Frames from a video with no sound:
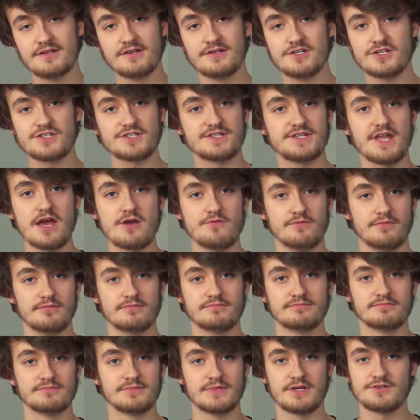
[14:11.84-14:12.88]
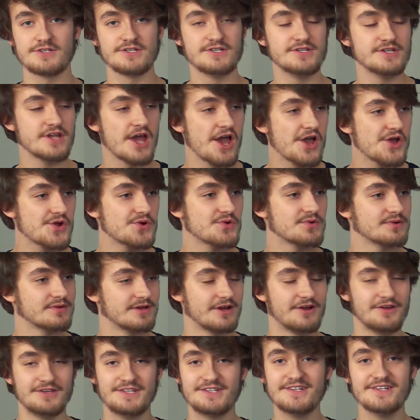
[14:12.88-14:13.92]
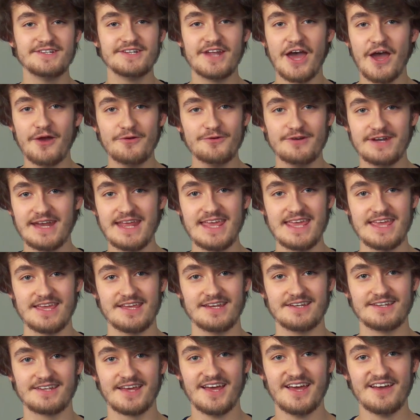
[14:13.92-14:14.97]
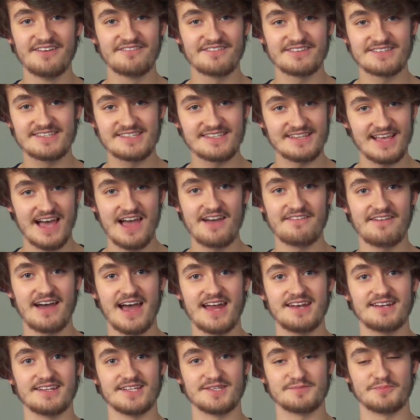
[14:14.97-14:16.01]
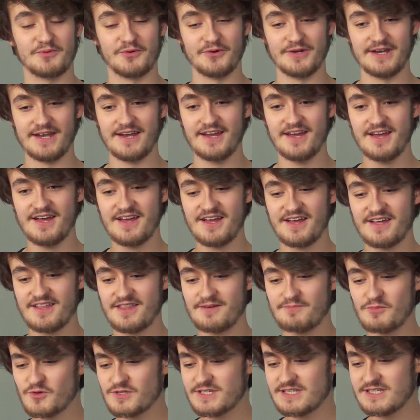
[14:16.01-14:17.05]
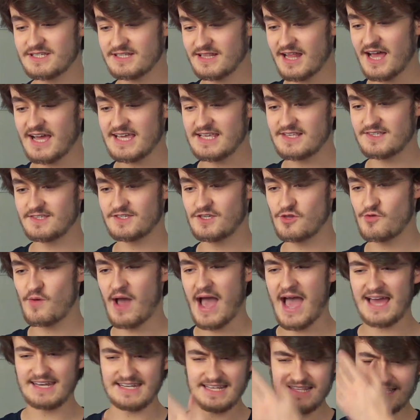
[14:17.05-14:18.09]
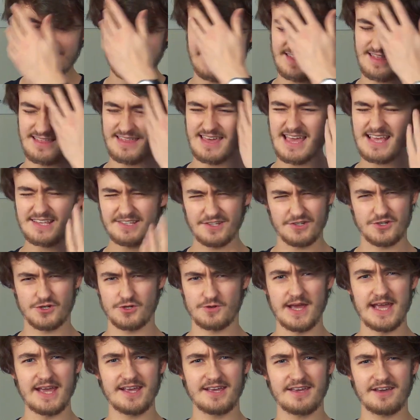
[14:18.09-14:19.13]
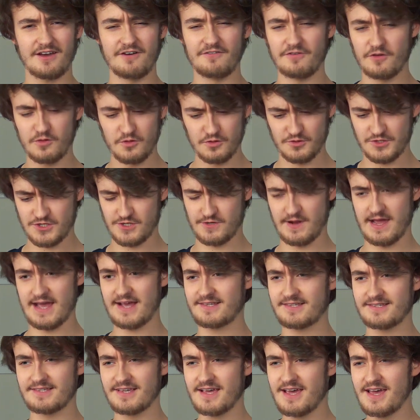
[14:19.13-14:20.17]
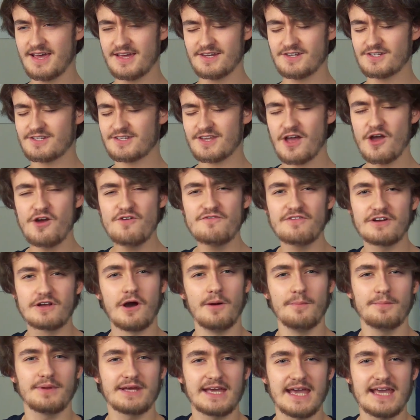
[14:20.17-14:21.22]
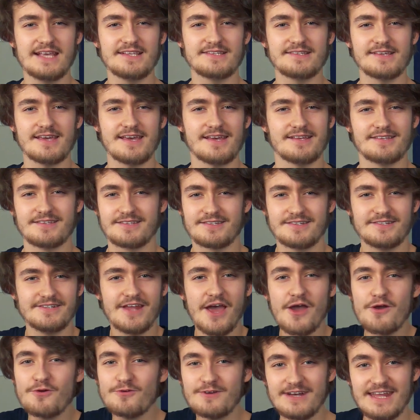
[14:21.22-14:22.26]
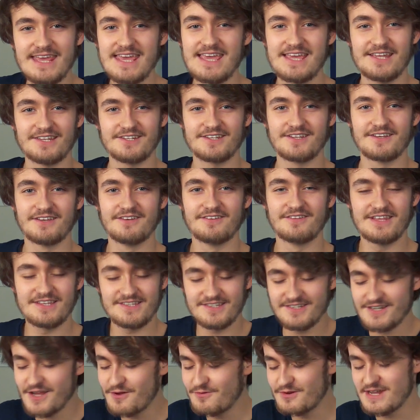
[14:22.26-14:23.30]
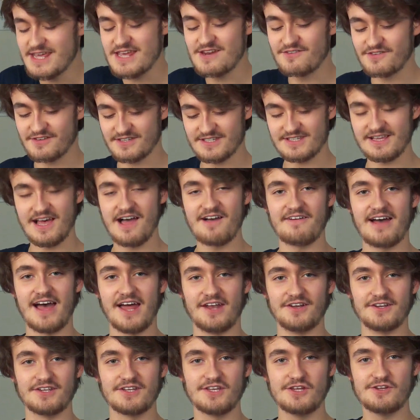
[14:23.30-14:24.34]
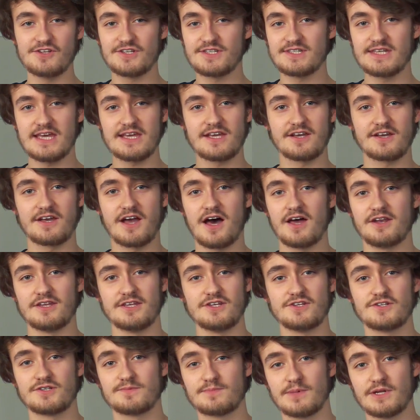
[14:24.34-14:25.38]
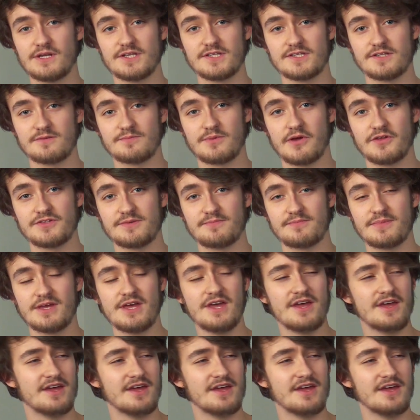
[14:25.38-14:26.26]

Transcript: Just don't. There is no need for sleight of hand at this point. The more sleights you add into this trick of all tricks, just overcomplicates it. There's no need for sleight of hand. You just take a card and you just put it to the bottom.